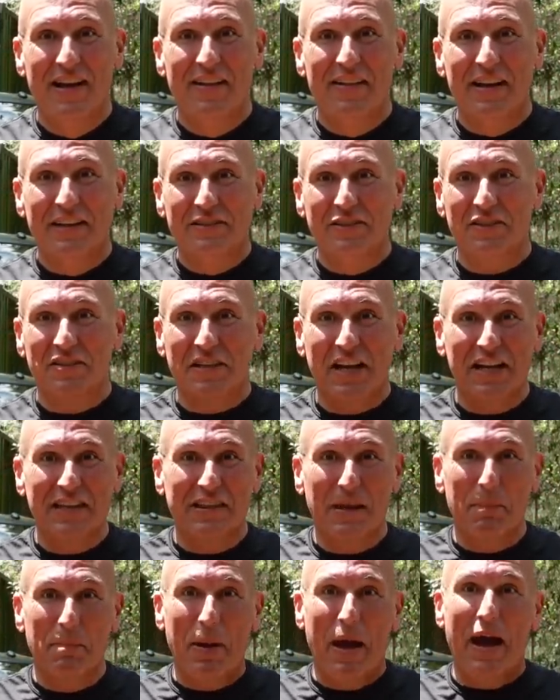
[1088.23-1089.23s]
They just got
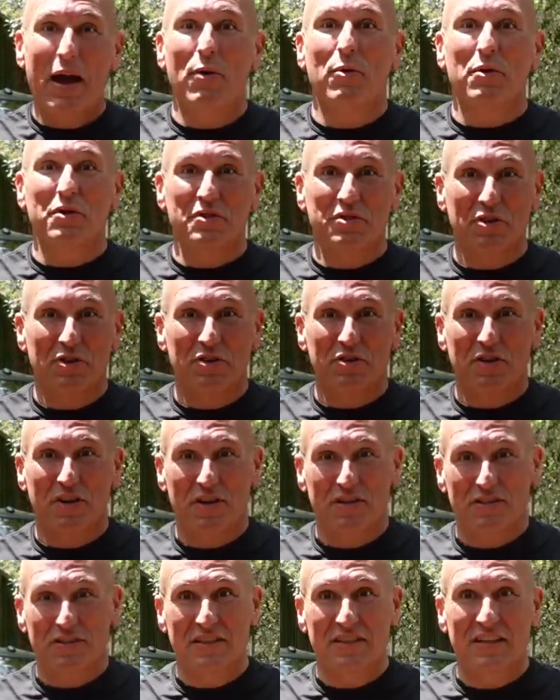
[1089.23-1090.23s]
the power turned
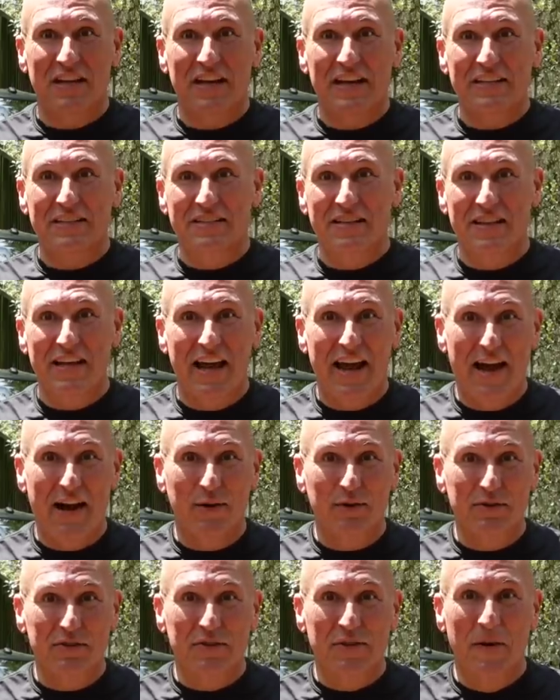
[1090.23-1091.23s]
on today to the
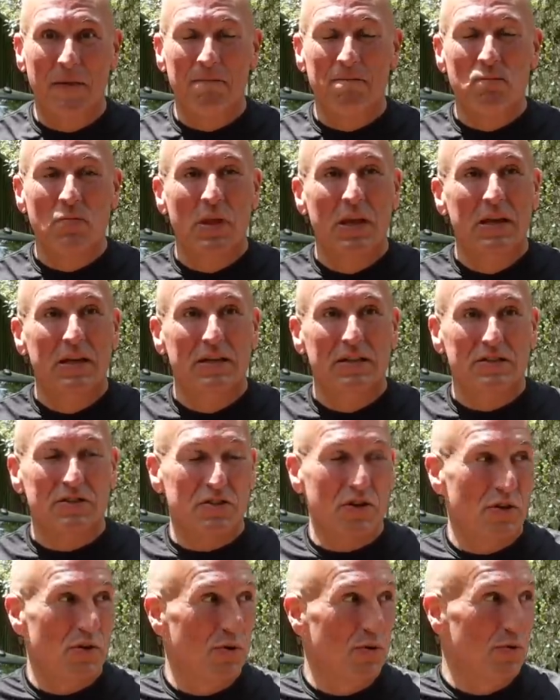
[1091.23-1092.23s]
house.
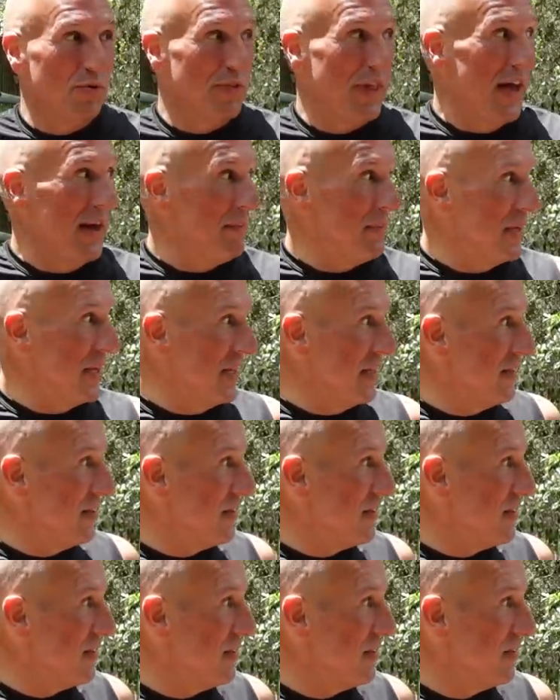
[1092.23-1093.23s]
So that
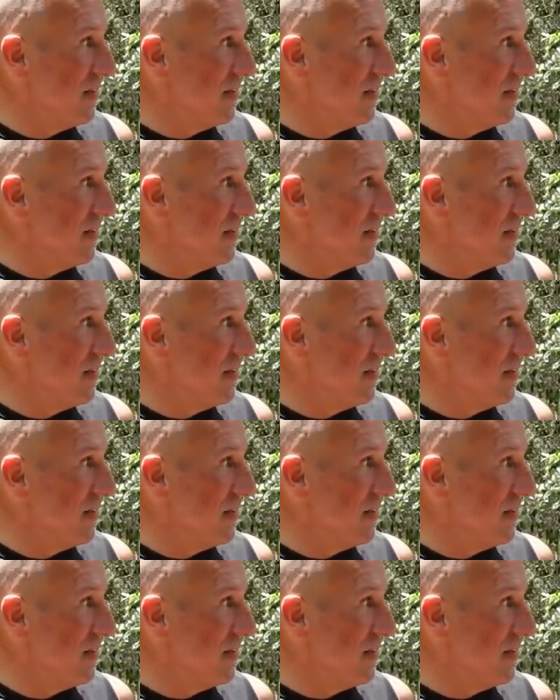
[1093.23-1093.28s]
means